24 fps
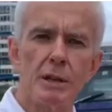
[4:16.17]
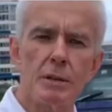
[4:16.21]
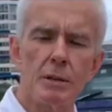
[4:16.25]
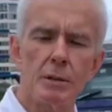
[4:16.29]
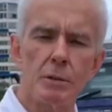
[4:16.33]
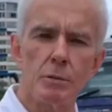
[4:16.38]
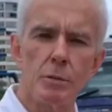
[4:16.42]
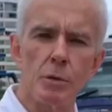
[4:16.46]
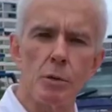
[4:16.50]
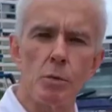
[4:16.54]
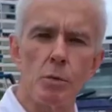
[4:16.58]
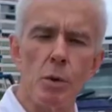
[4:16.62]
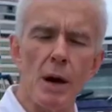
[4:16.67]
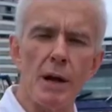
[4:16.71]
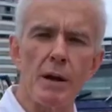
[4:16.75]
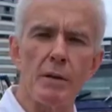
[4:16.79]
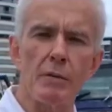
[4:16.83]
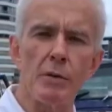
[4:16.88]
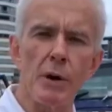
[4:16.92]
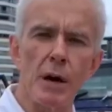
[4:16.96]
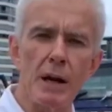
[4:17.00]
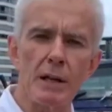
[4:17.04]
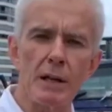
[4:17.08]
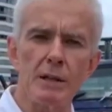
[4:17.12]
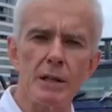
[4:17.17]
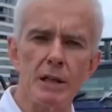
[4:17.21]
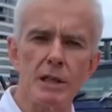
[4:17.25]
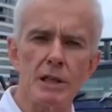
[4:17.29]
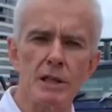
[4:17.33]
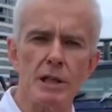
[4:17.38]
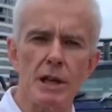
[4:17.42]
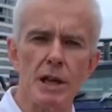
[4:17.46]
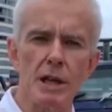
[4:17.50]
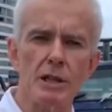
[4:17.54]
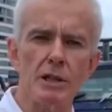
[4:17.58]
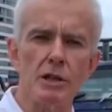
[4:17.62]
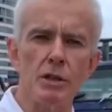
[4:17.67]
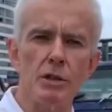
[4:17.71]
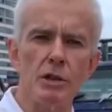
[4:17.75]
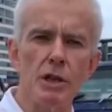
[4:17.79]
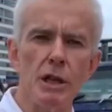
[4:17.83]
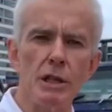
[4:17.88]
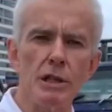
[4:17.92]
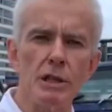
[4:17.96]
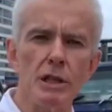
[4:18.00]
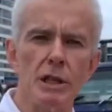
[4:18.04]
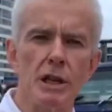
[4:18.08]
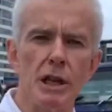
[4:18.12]
way of running this state. You
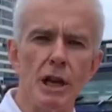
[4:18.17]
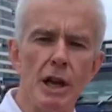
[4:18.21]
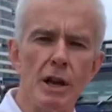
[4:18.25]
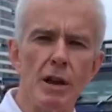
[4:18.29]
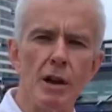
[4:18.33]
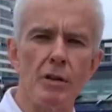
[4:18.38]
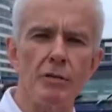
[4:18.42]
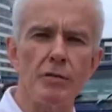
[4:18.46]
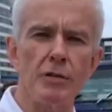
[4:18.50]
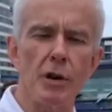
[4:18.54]
need to get off